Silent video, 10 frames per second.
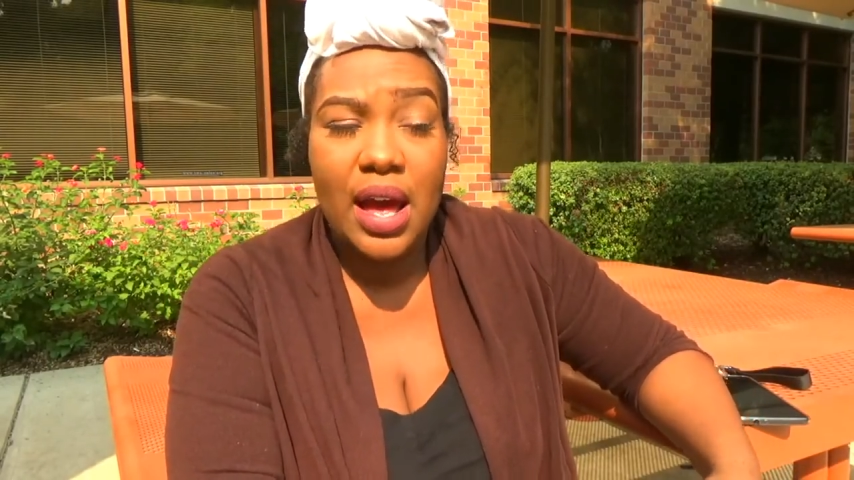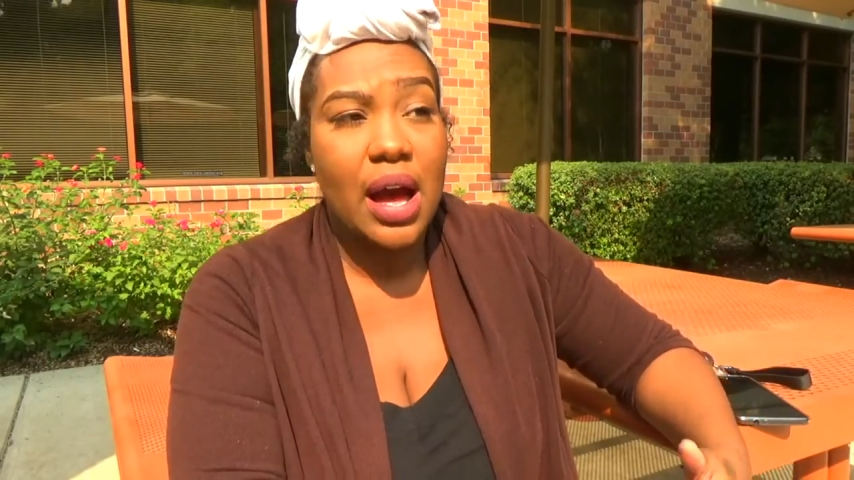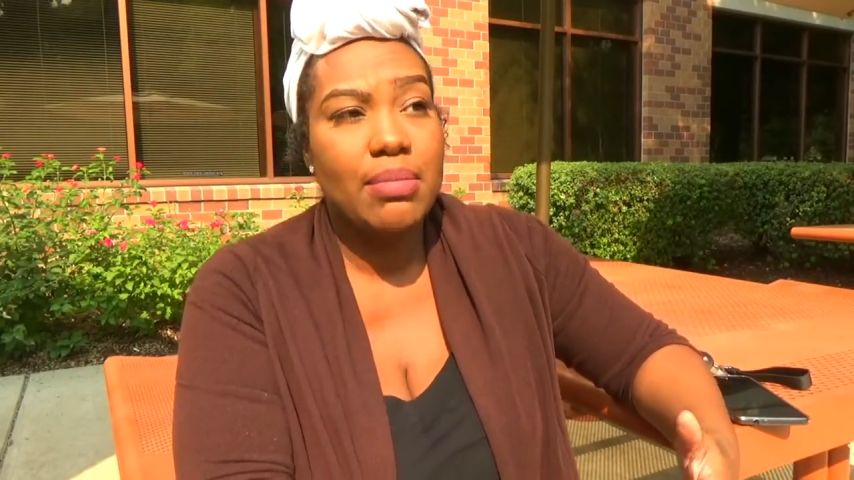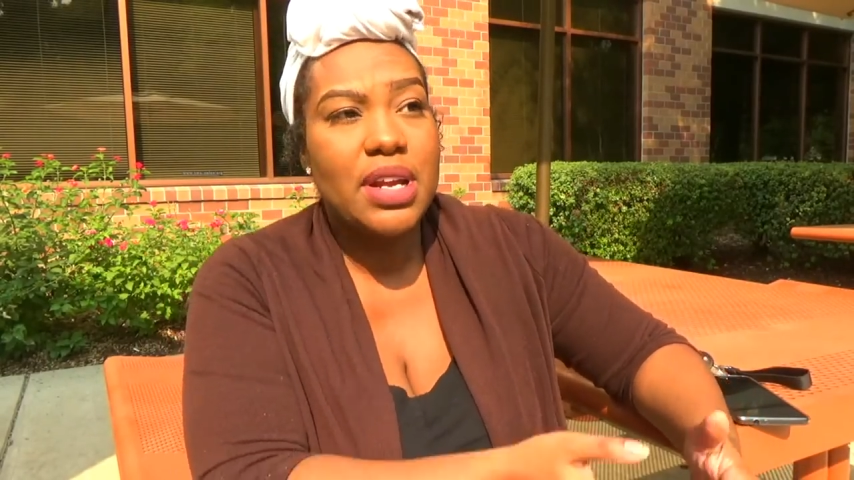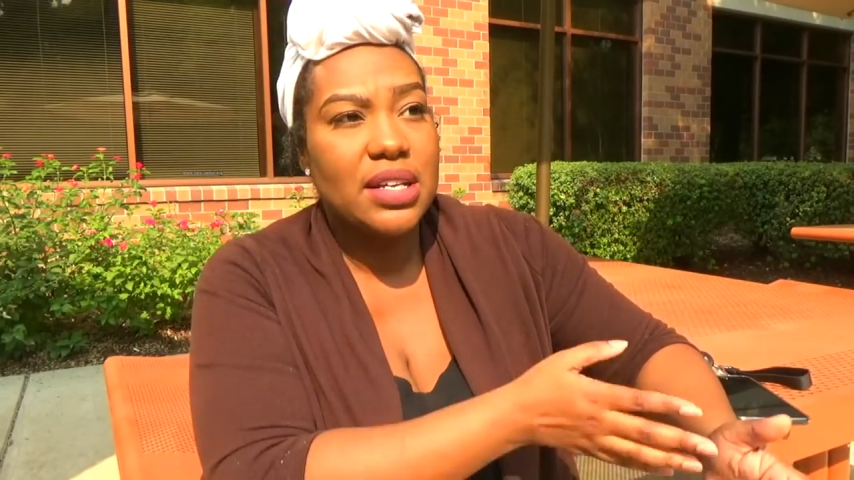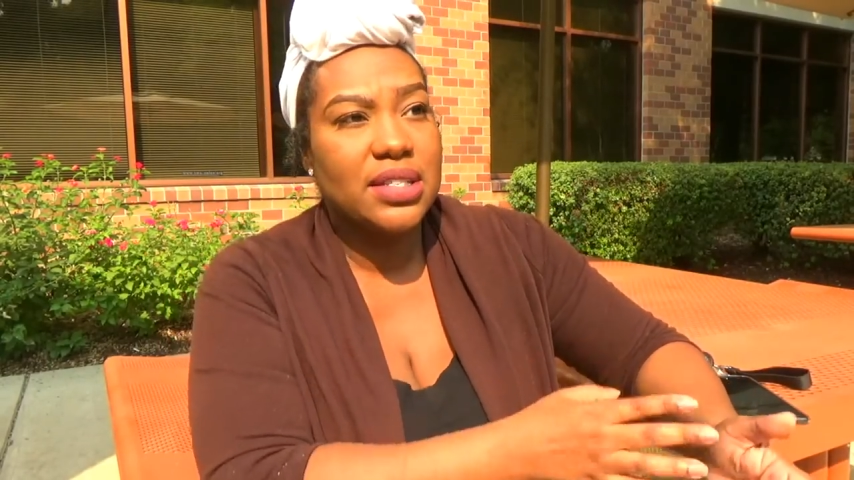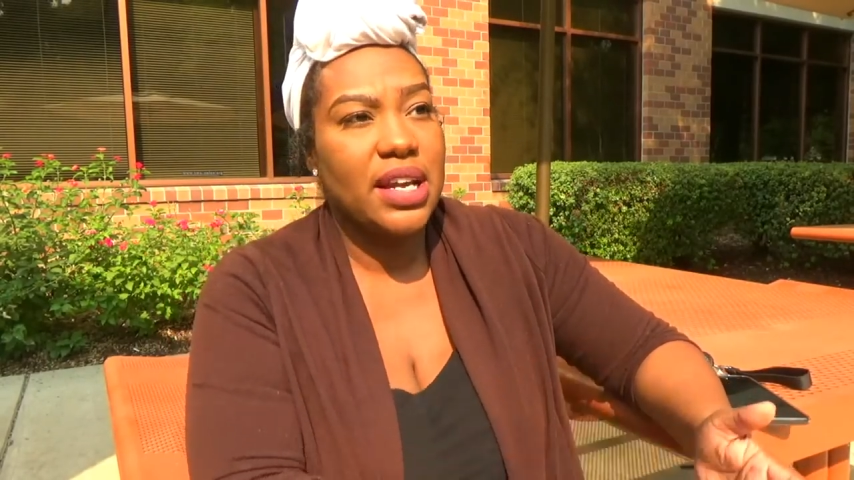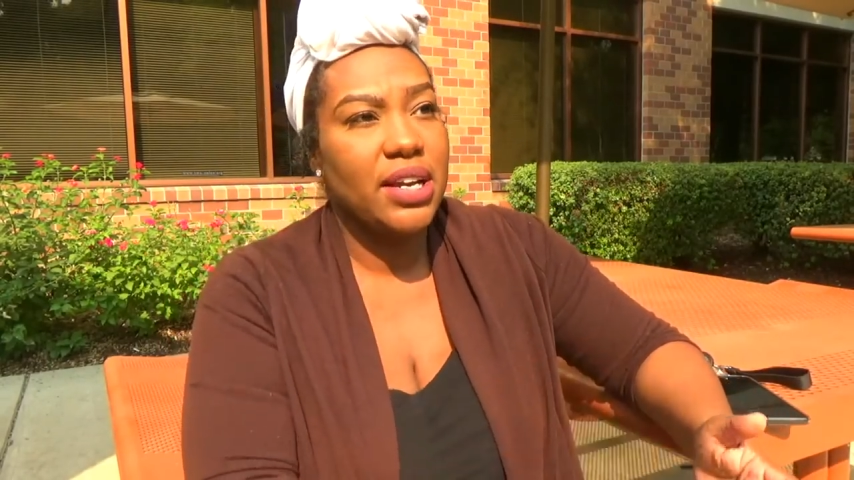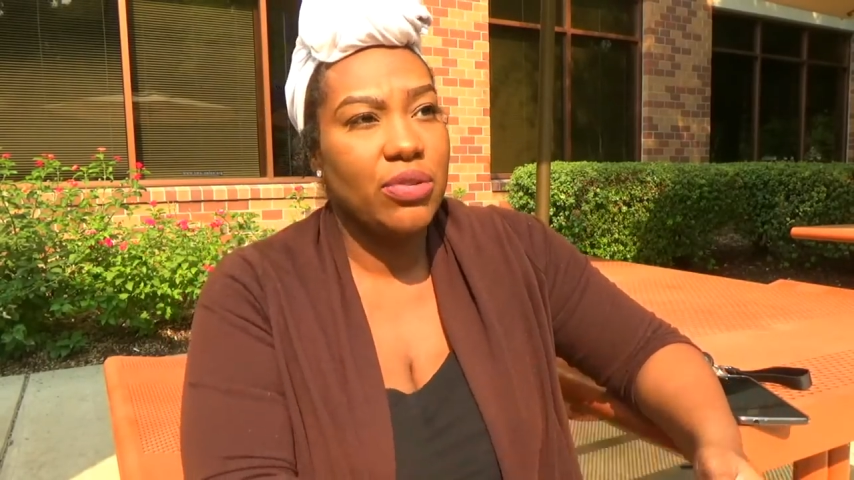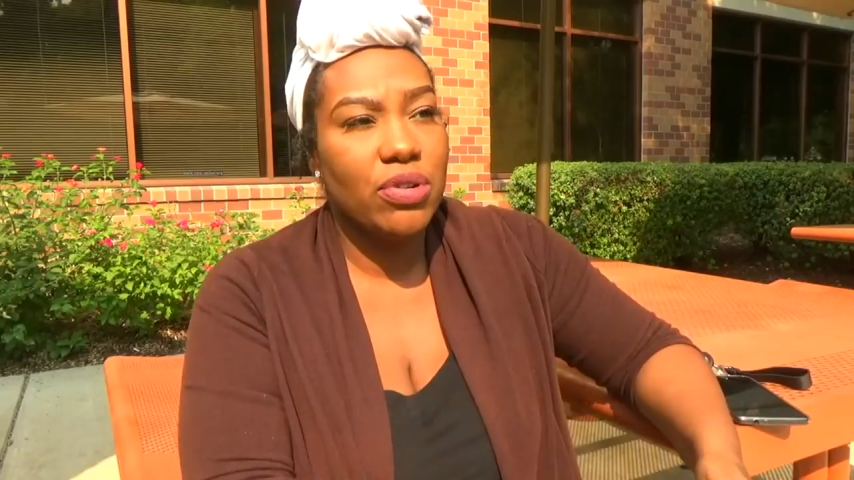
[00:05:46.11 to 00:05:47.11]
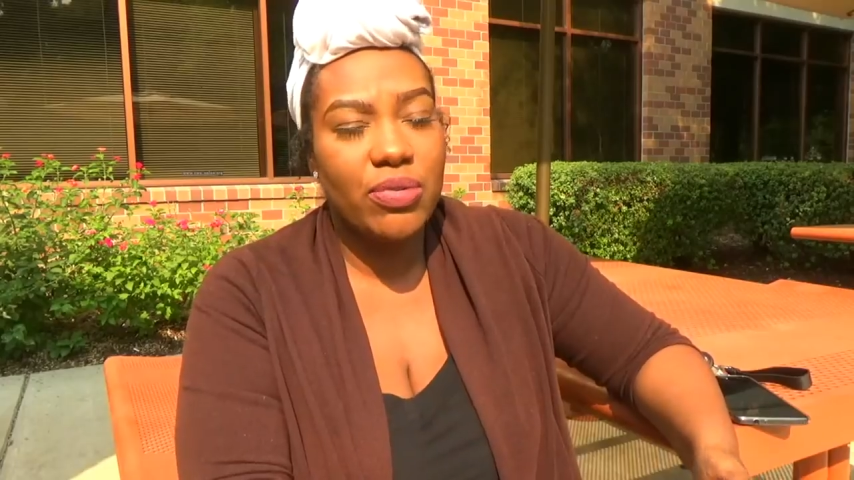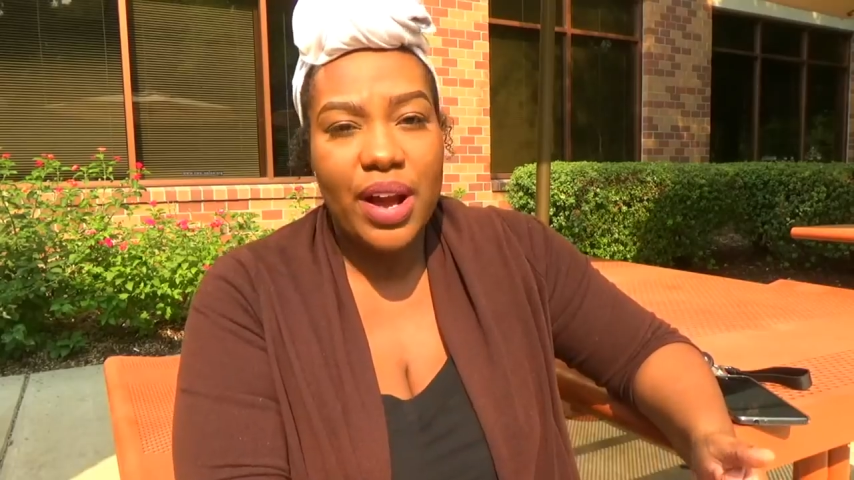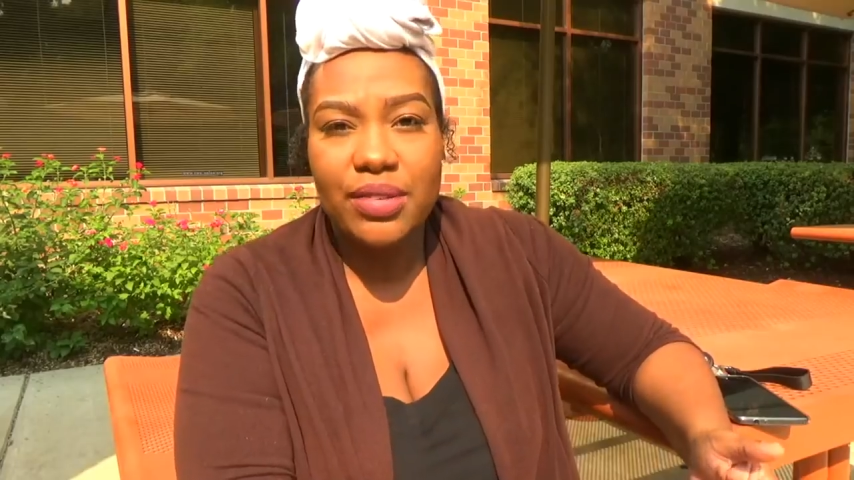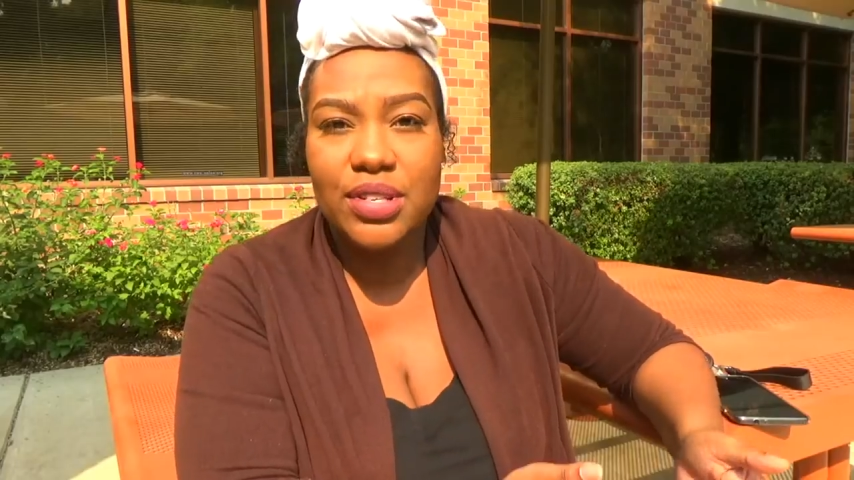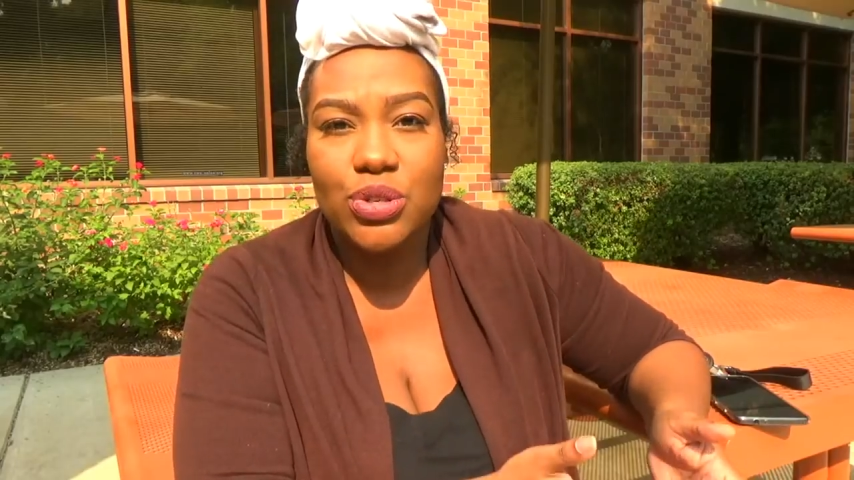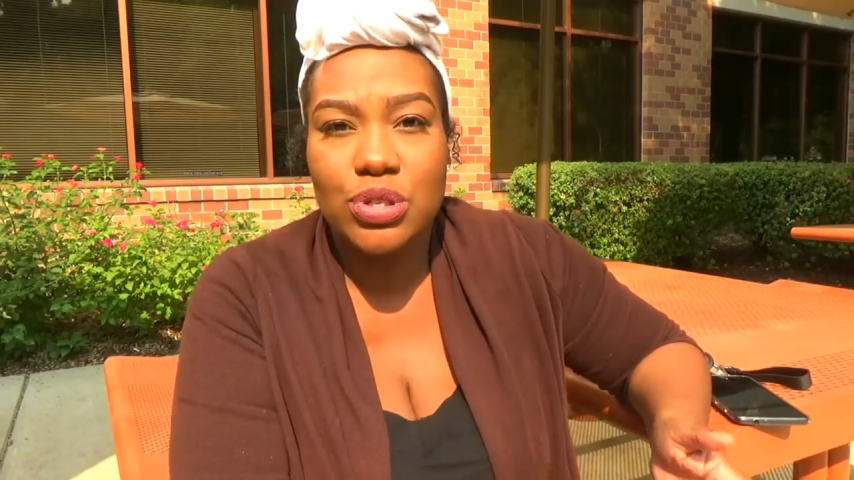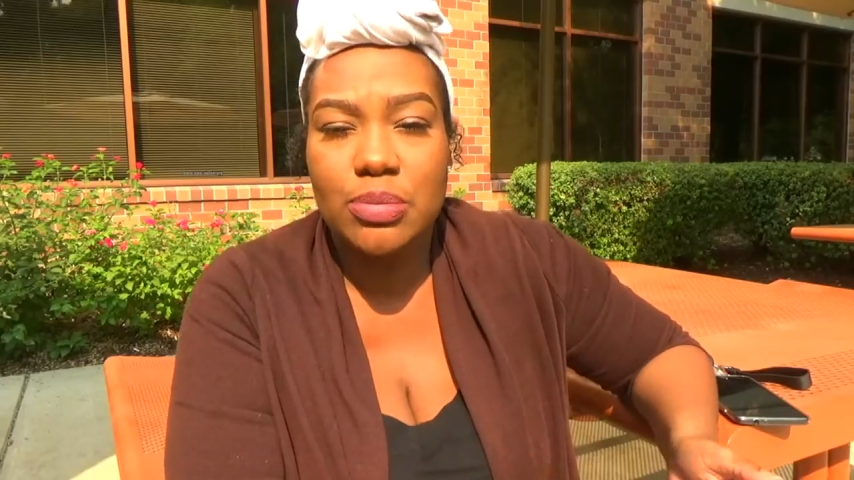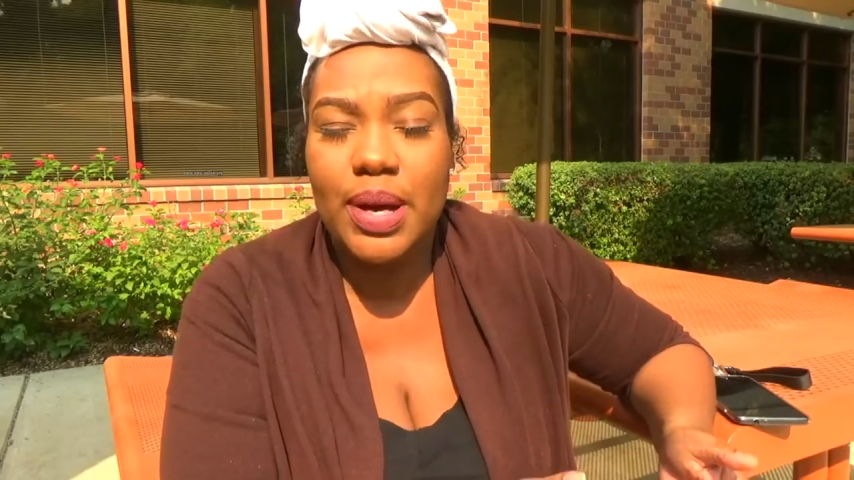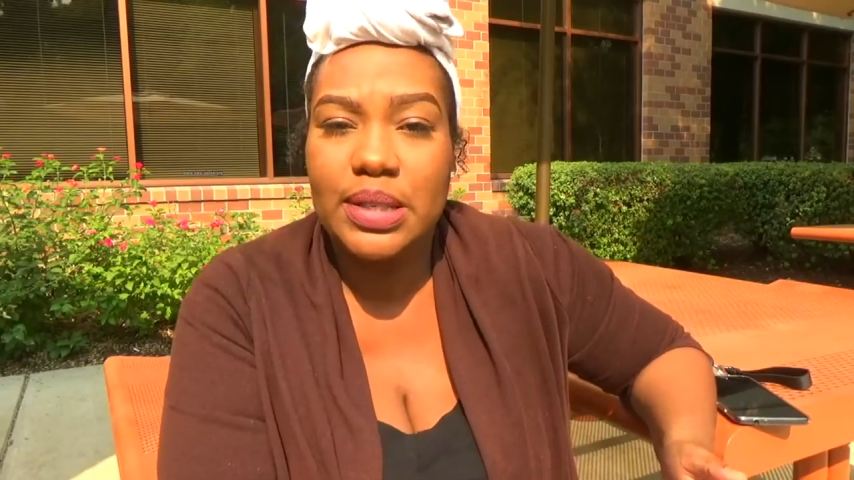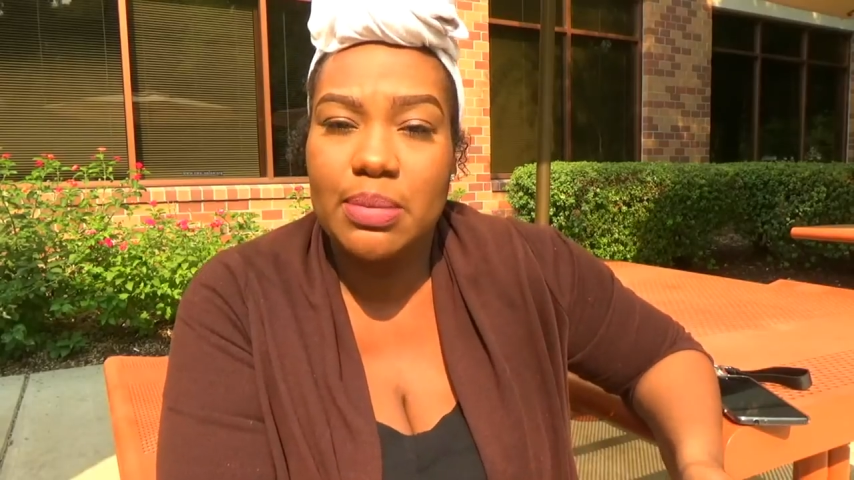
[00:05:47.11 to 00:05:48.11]
I'm not saying going around
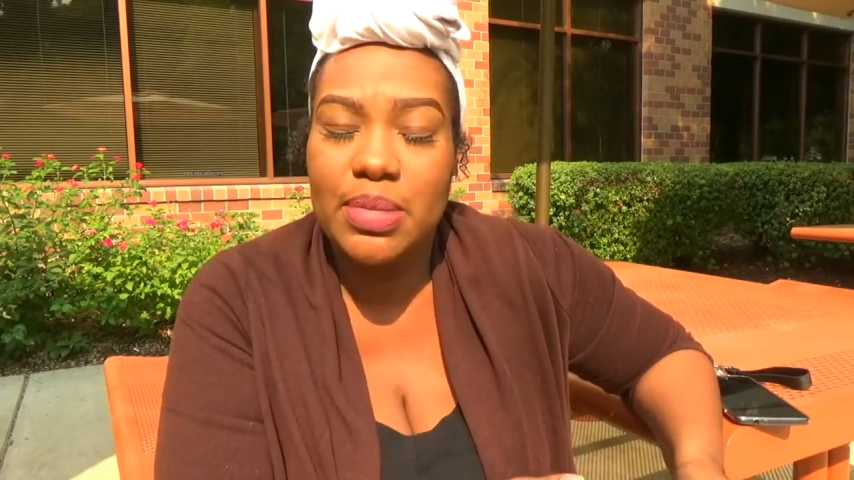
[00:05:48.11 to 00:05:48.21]
disrespecting